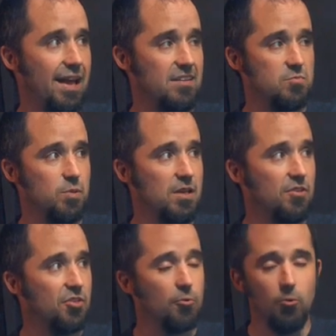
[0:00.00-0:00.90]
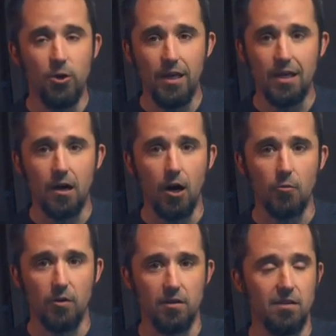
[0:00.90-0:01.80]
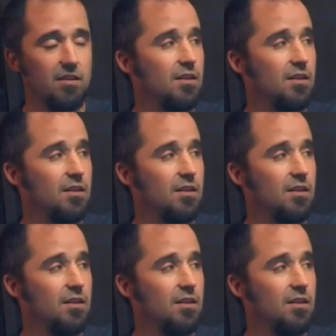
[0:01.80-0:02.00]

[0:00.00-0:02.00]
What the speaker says: sp3 carbon,